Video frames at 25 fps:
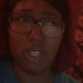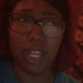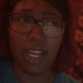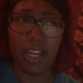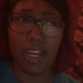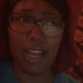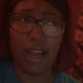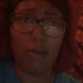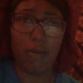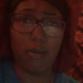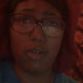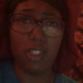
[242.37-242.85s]

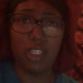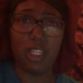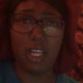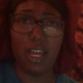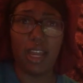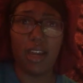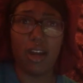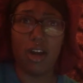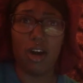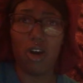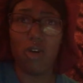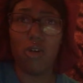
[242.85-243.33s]
Like I would not
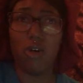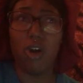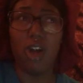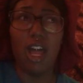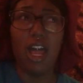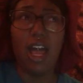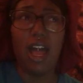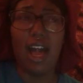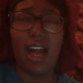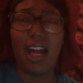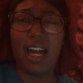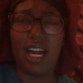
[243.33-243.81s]
like, oh,
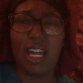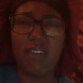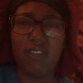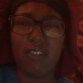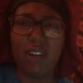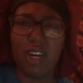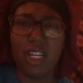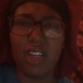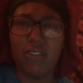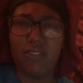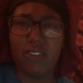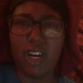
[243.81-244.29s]
I gotta
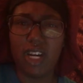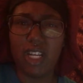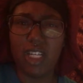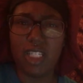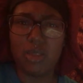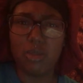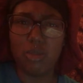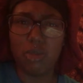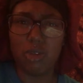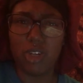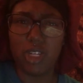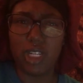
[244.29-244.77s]
find the
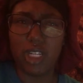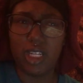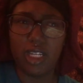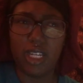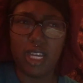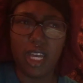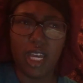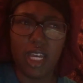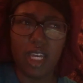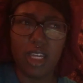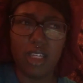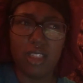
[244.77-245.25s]
finest boy to
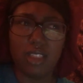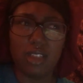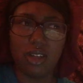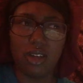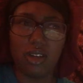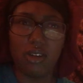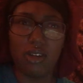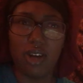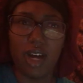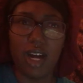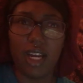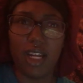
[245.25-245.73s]
date
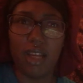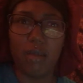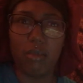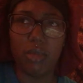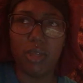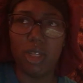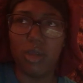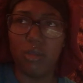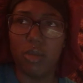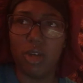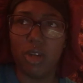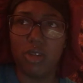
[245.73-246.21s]
so I can
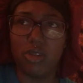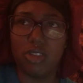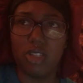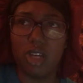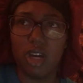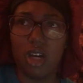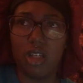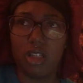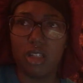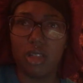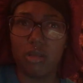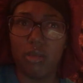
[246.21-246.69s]
be most
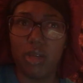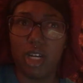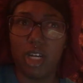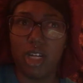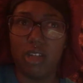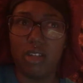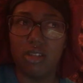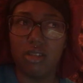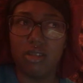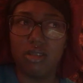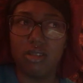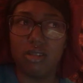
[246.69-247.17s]
talked
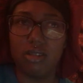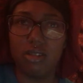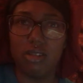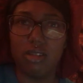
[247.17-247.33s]
about